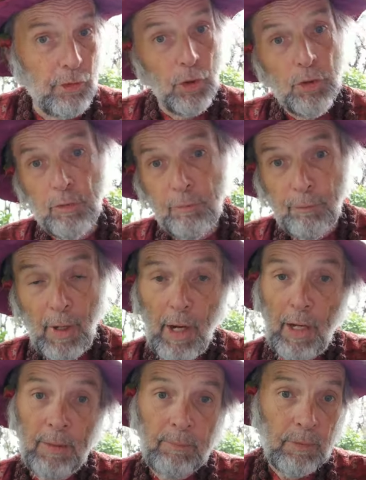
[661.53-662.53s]

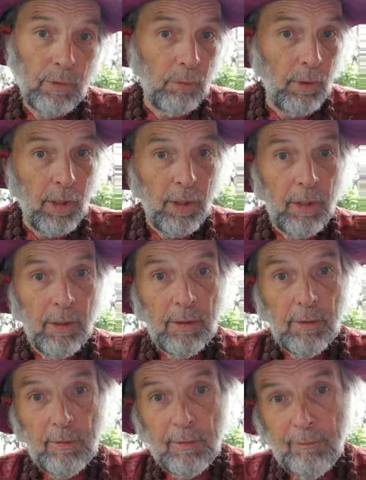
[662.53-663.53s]
good-vibed away
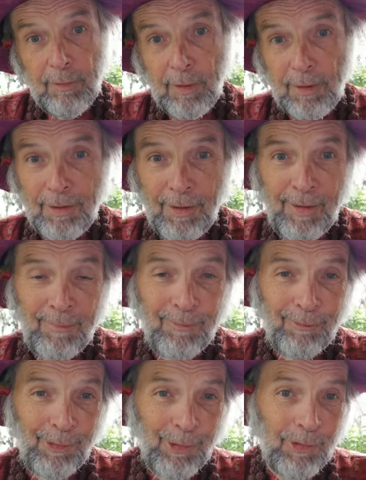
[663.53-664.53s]
the Vietnam
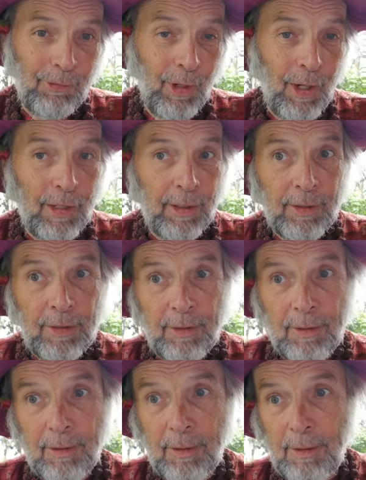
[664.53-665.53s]
War Dragon
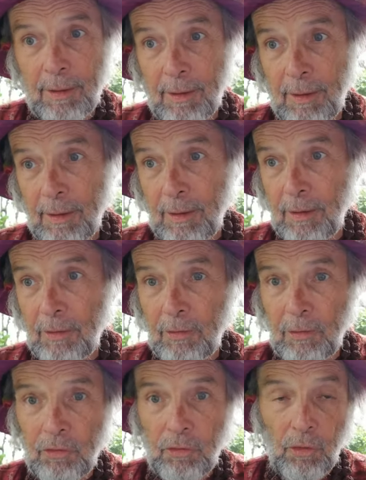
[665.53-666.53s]
in
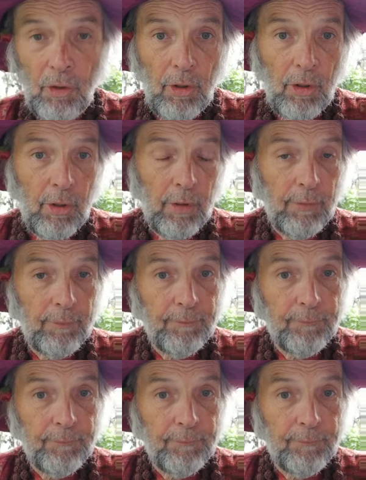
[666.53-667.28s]
Detroit.